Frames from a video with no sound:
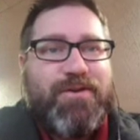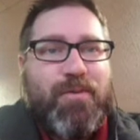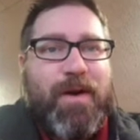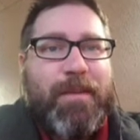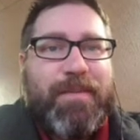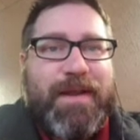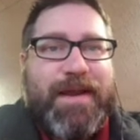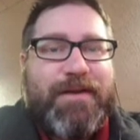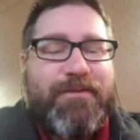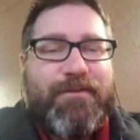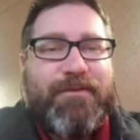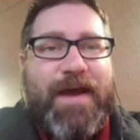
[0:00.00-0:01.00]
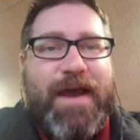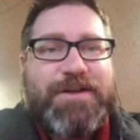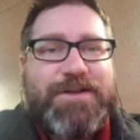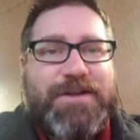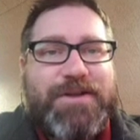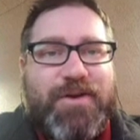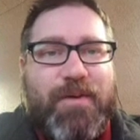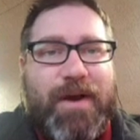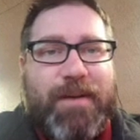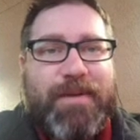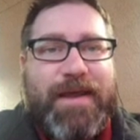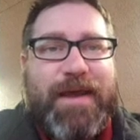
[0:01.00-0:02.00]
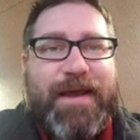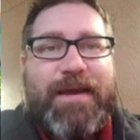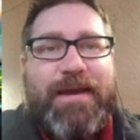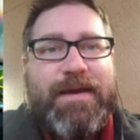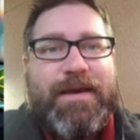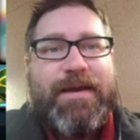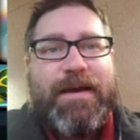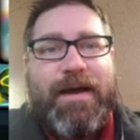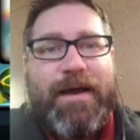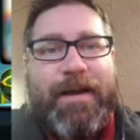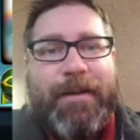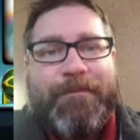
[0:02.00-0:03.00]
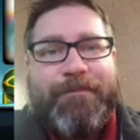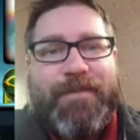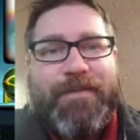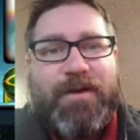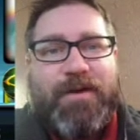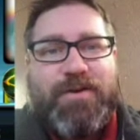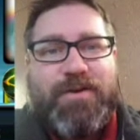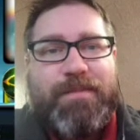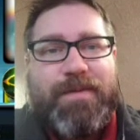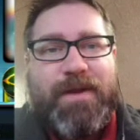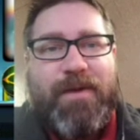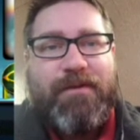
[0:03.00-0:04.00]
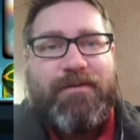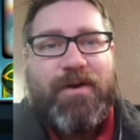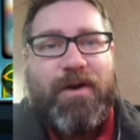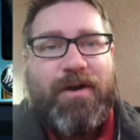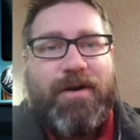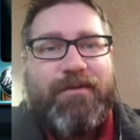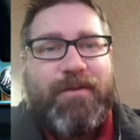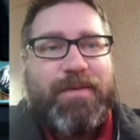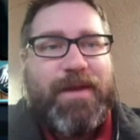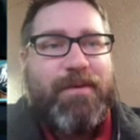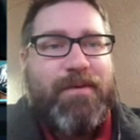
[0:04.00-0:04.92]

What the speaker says: want to play a different faction? Do you want to play, do you want to play Raven Guard? If you're playing